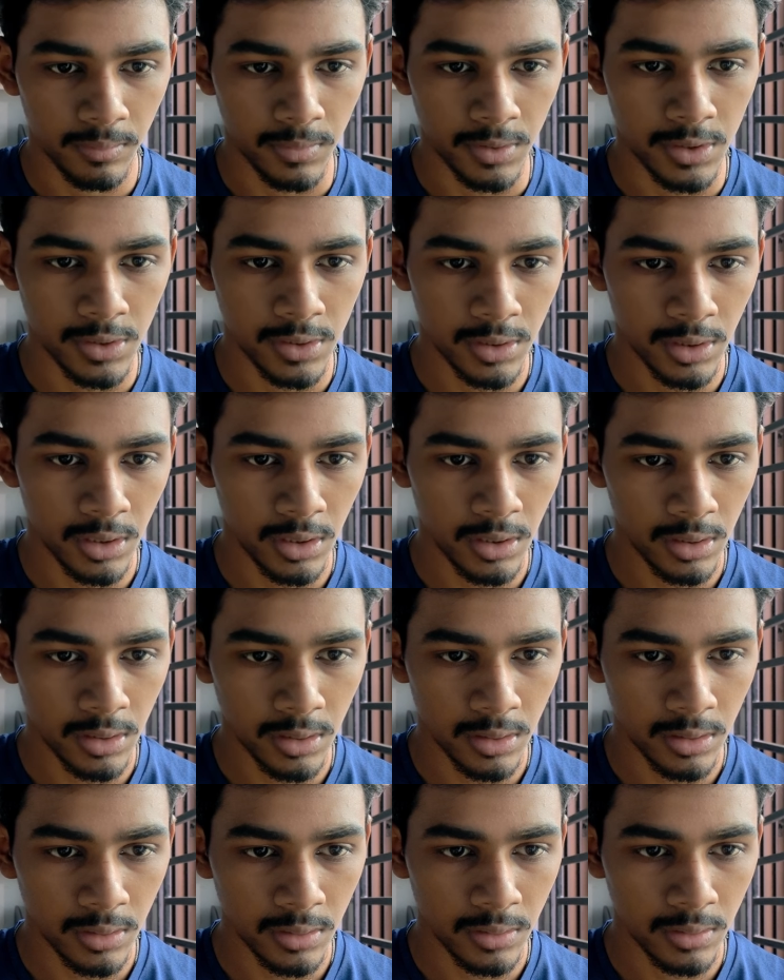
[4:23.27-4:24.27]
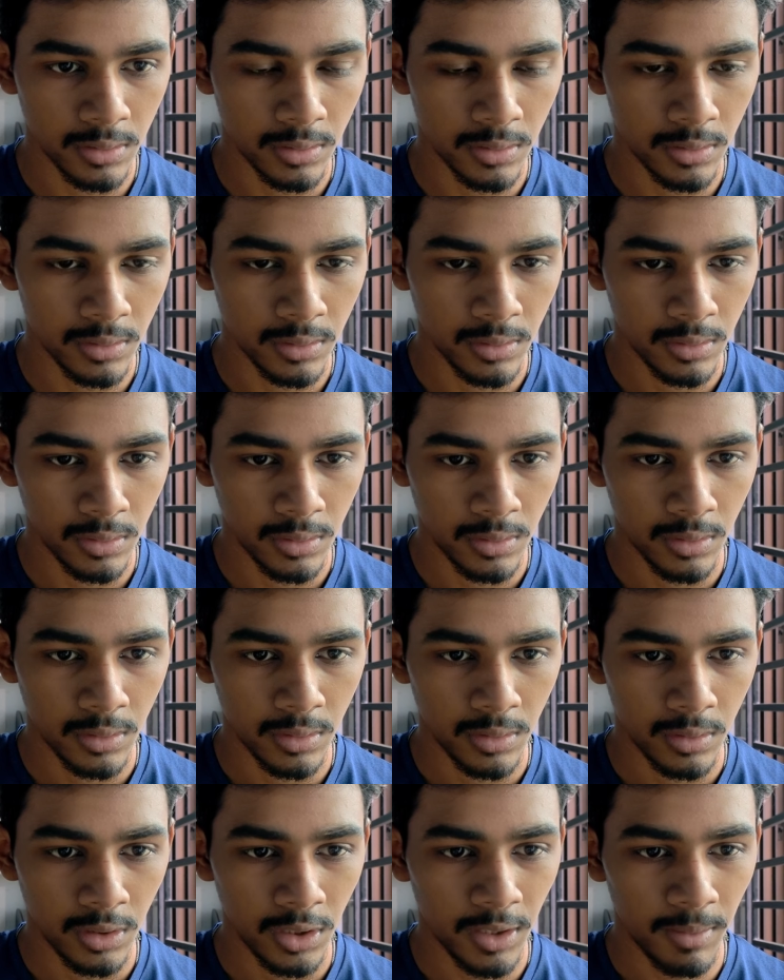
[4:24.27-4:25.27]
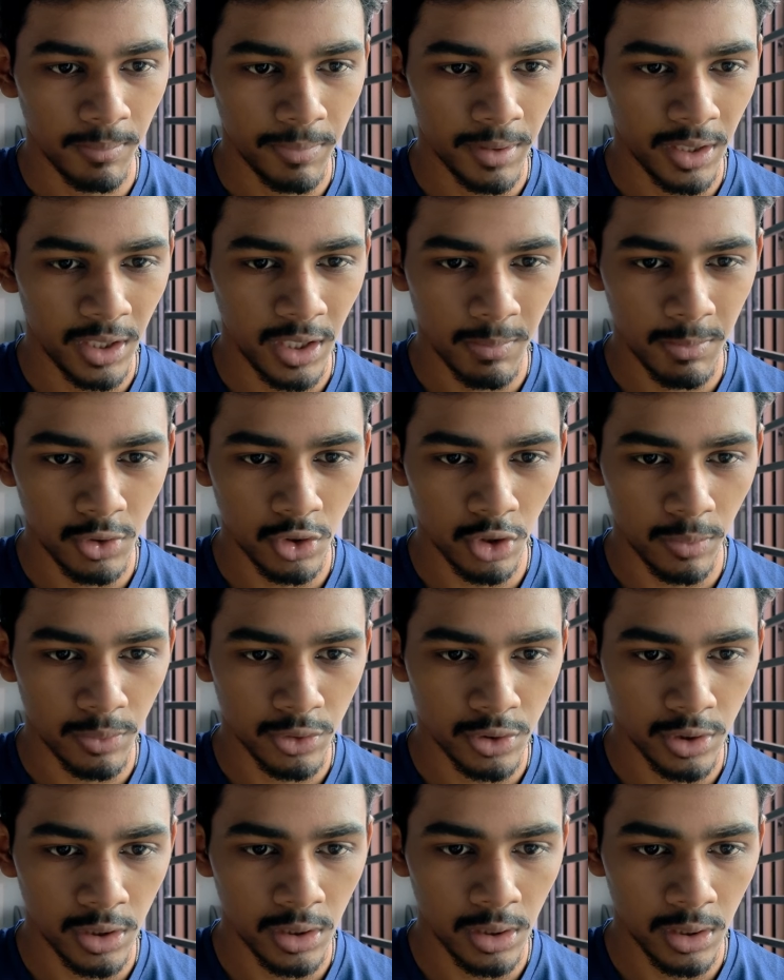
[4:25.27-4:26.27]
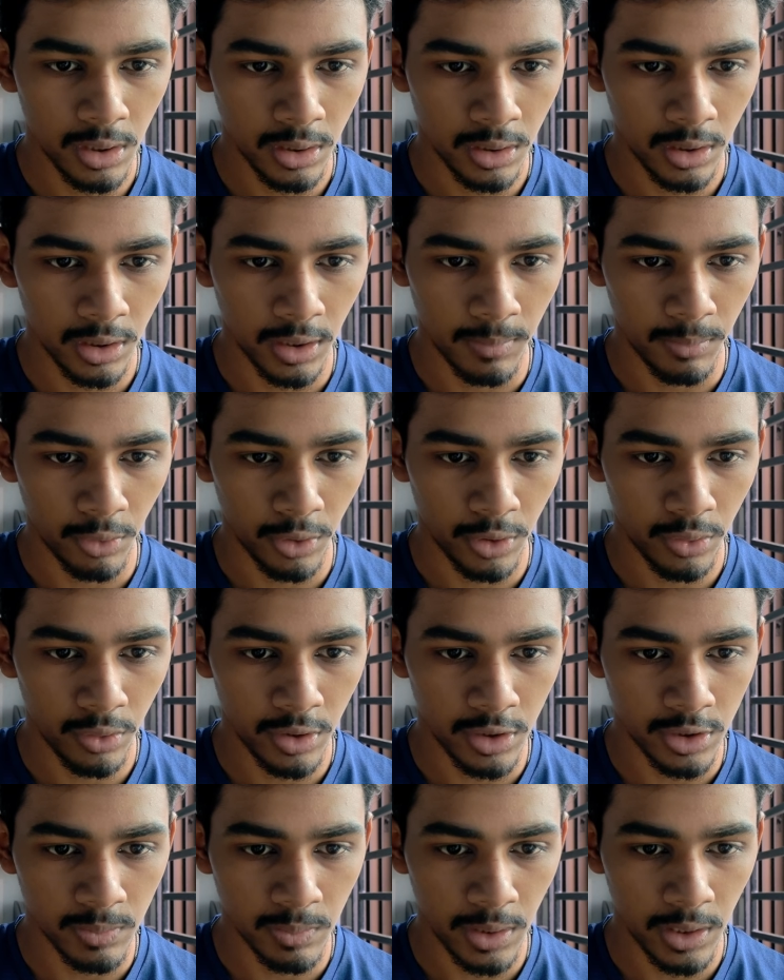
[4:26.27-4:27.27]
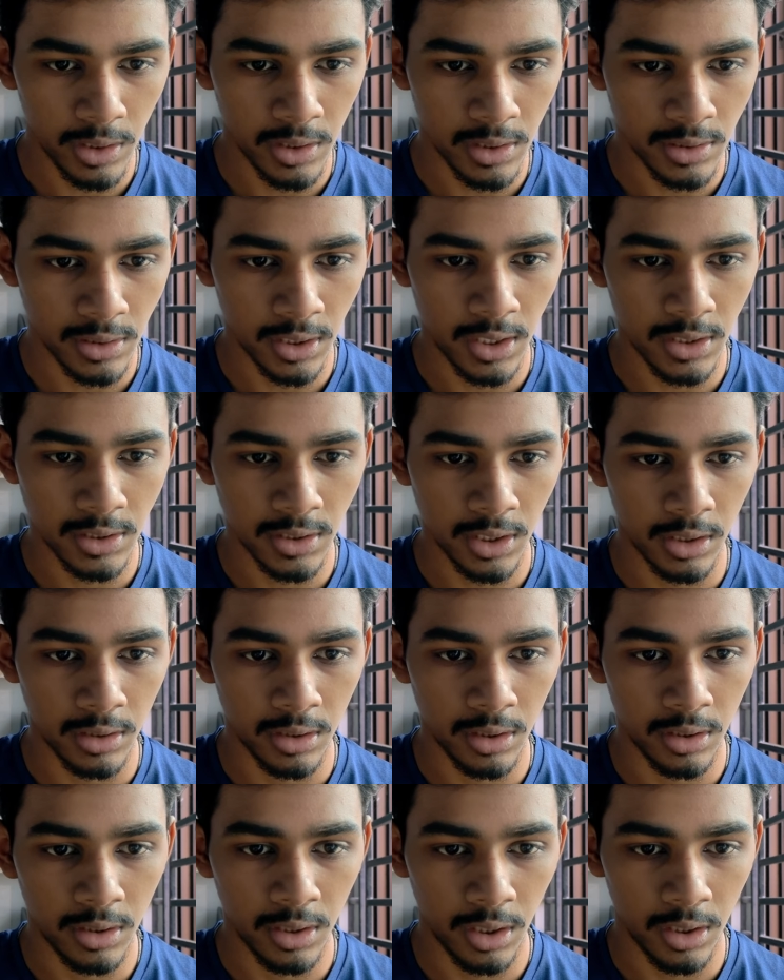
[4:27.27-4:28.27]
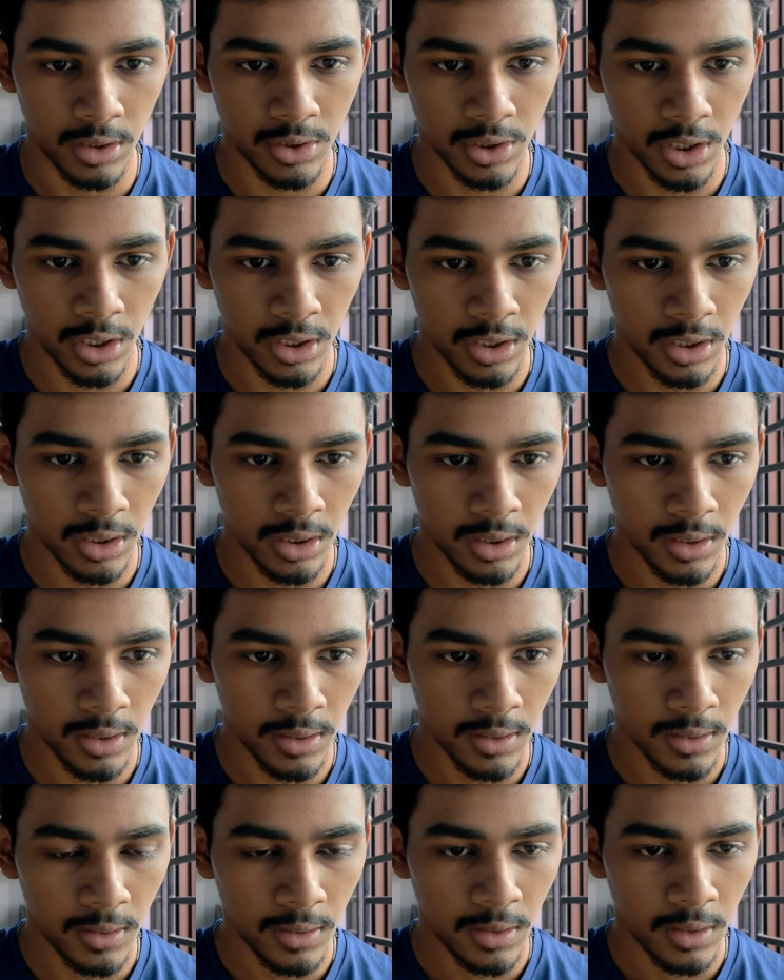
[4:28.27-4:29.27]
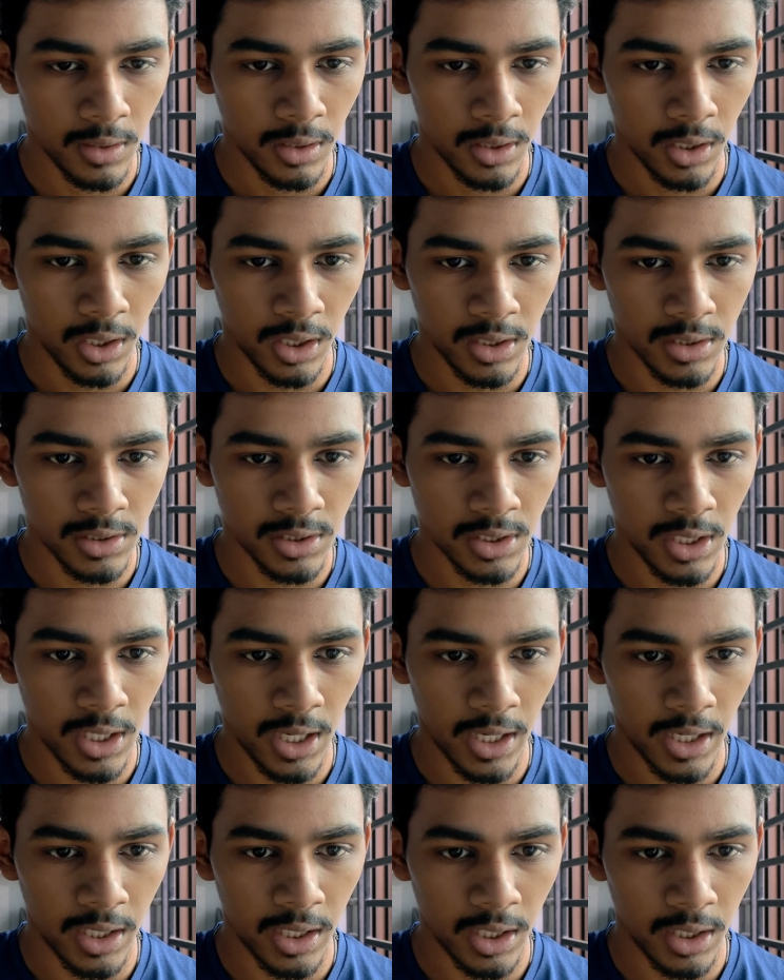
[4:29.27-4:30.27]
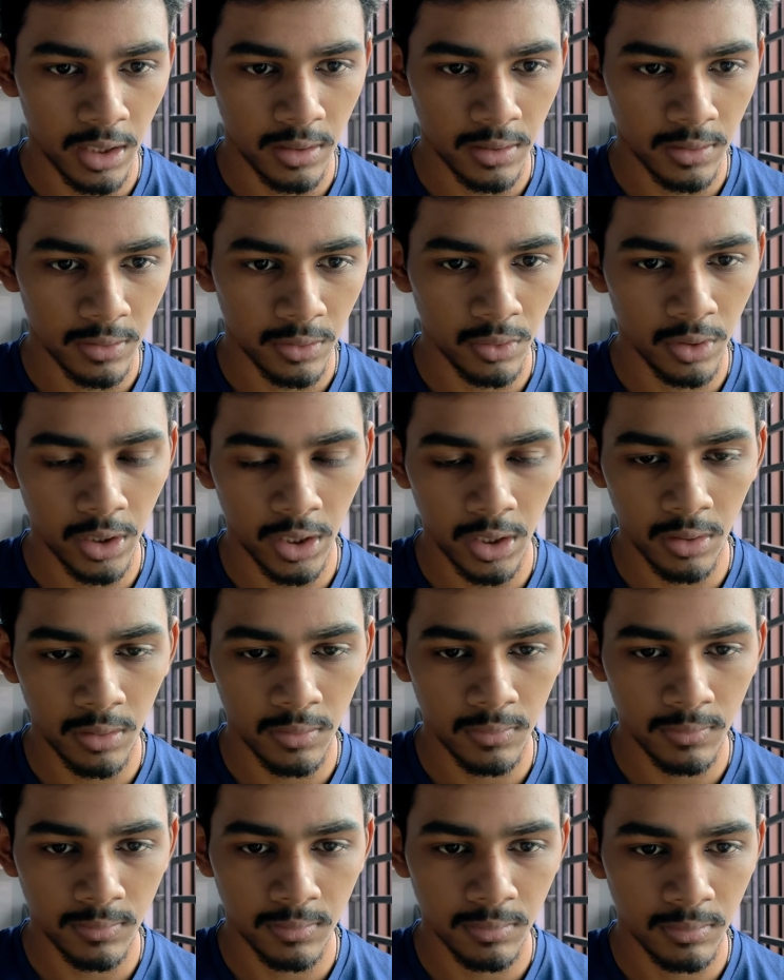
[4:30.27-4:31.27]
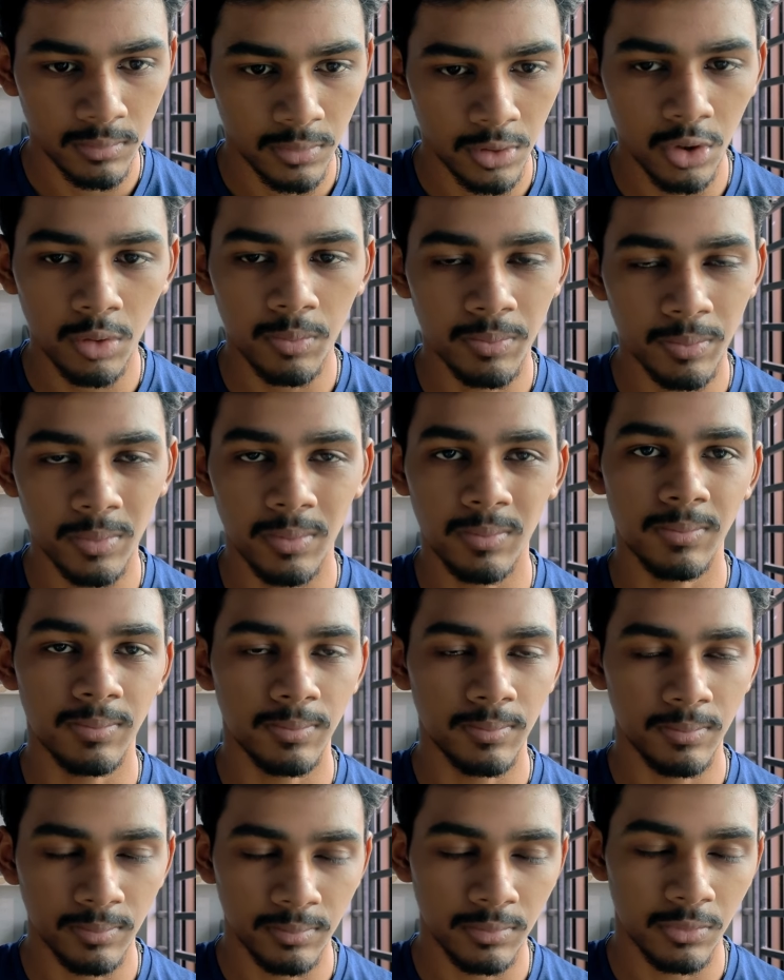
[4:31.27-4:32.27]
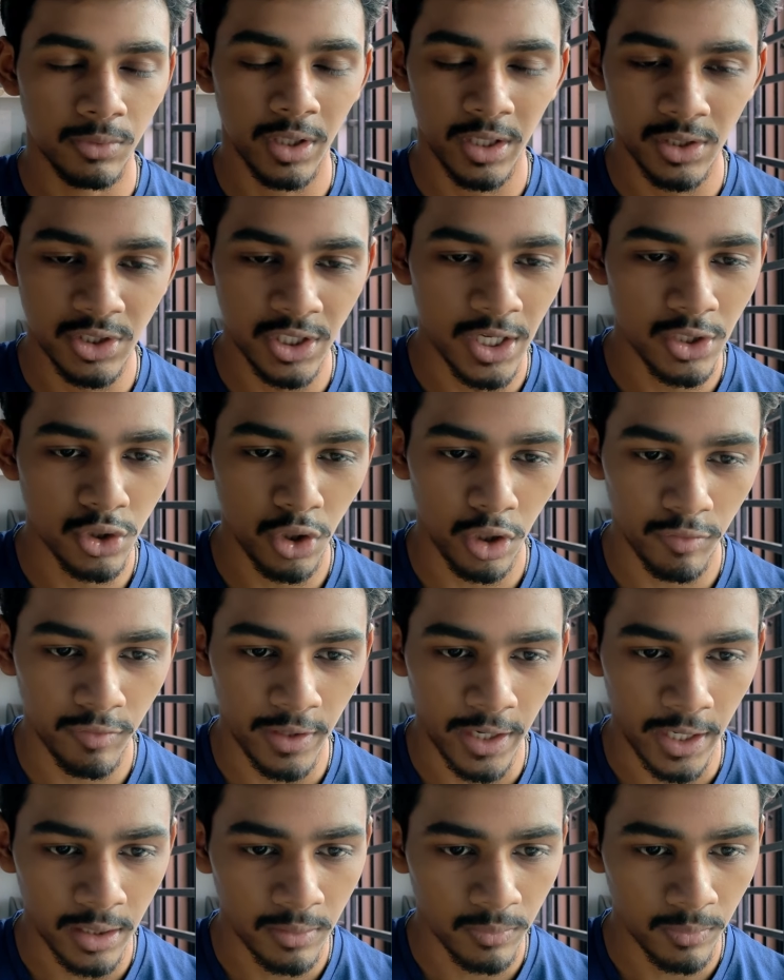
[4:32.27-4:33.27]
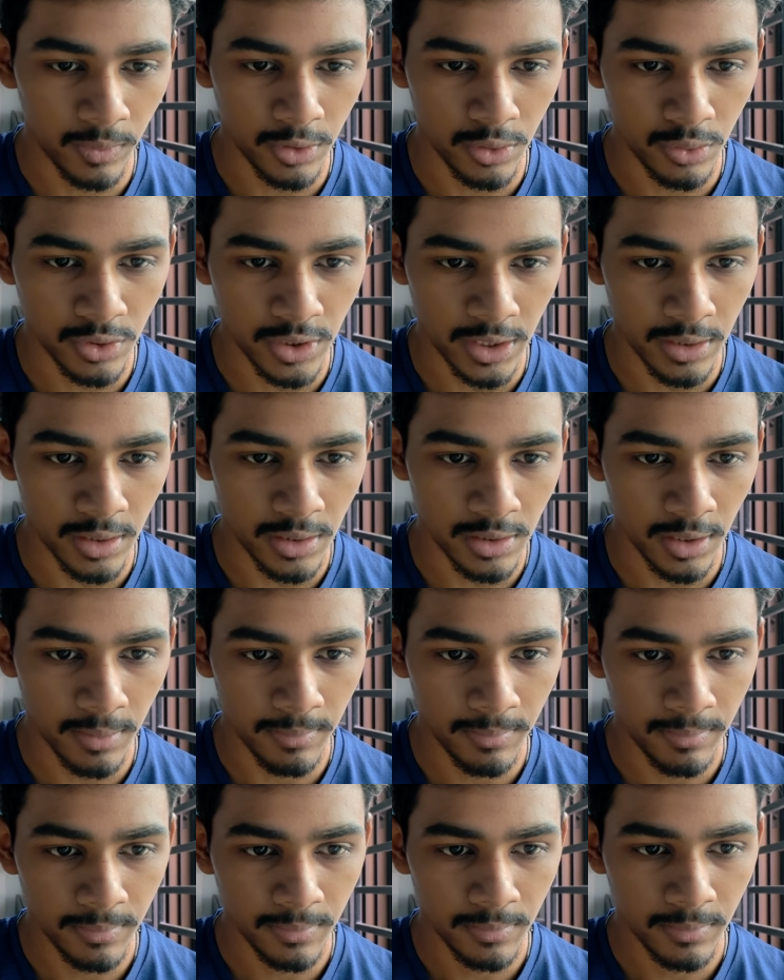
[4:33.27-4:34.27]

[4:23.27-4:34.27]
Mr. Company name is optional. I'm going to display this as Aditya Chari. Currency INR. Look, you can change all of that once you set this up.